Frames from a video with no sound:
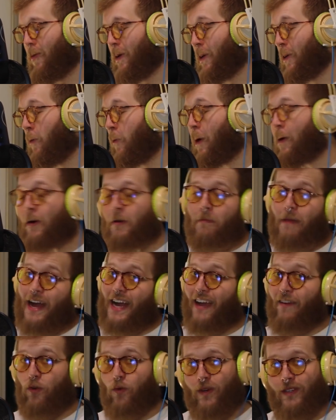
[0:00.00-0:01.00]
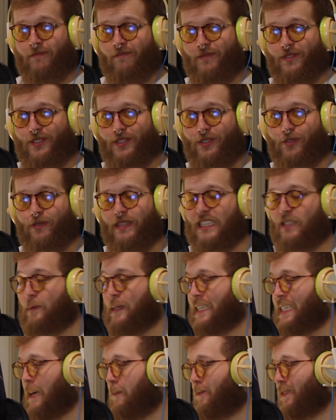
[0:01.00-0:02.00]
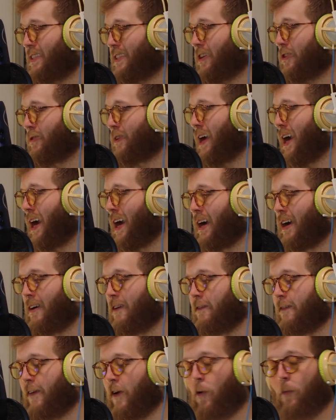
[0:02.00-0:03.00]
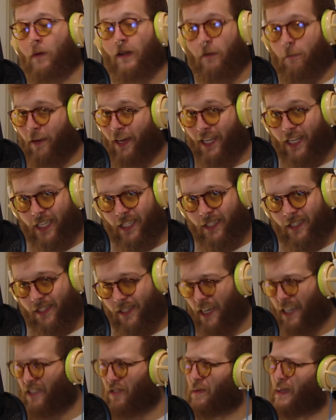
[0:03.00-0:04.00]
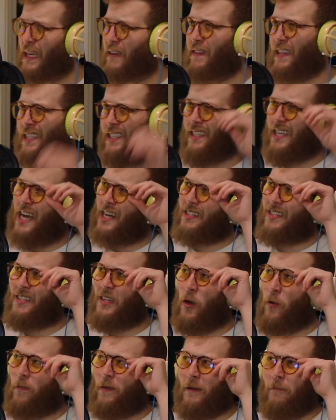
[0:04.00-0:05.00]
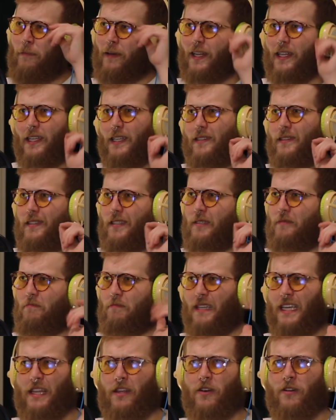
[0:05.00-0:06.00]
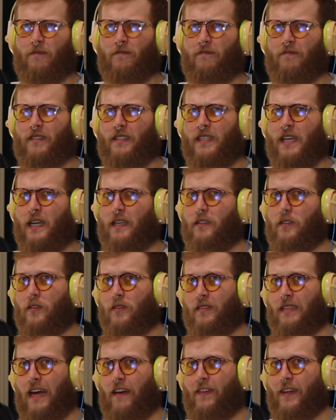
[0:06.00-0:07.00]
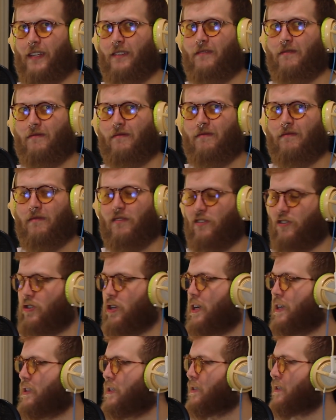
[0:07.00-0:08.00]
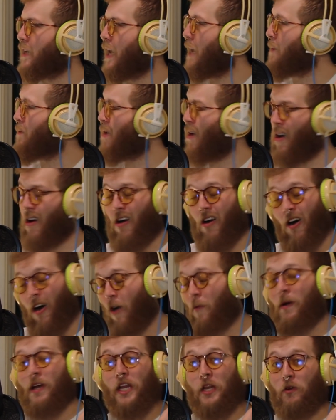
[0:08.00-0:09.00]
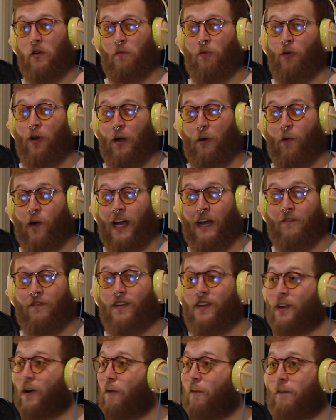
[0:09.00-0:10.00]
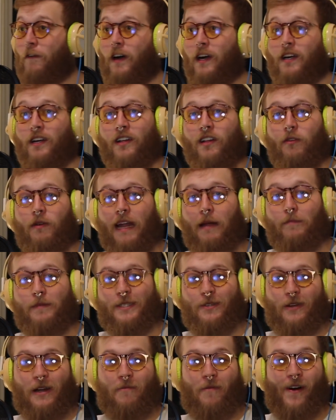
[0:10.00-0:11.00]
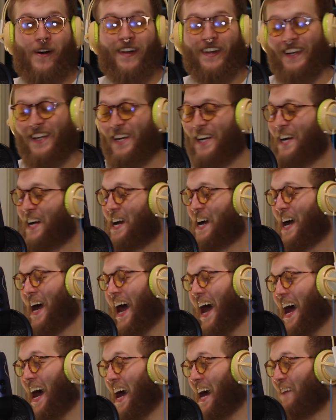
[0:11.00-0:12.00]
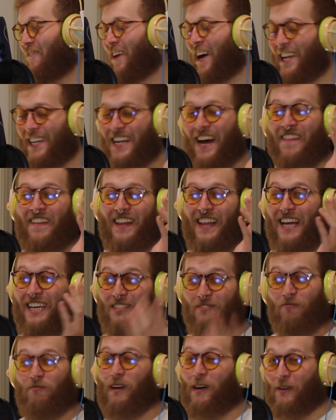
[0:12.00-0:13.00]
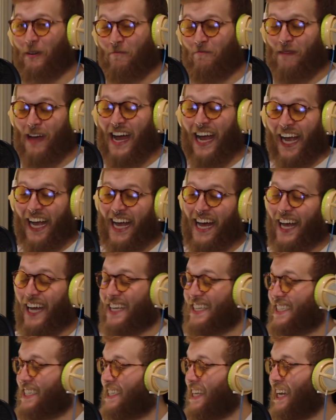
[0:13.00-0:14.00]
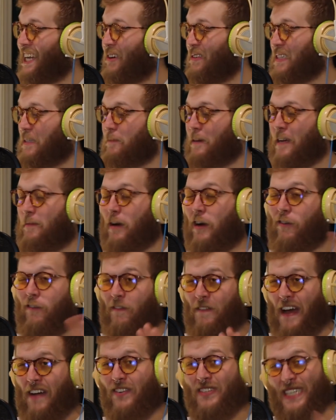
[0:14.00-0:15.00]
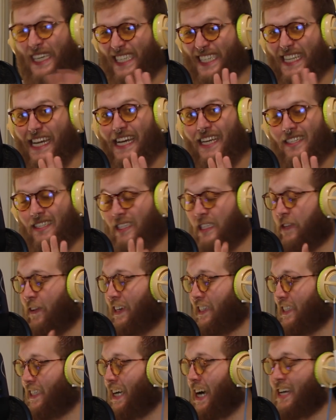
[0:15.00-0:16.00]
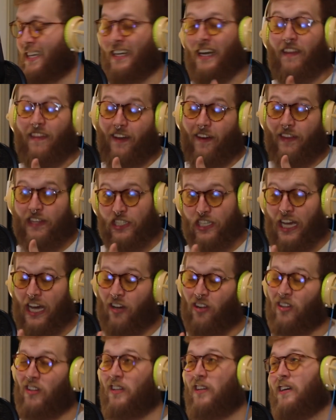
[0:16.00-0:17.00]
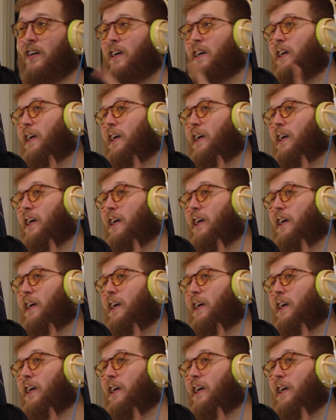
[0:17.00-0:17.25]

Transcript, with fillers: Well, welcome back, everyone, to this week's episode of Open Opinions. I do believe this is actually Open Opinions either six or seven. Shit, I'm already to a point where I have no fucking clue what episode I'm on. Uh, but nonetheless, welcome back, guys. I know it's been about five or six days since I've actually gotten anything on the channel.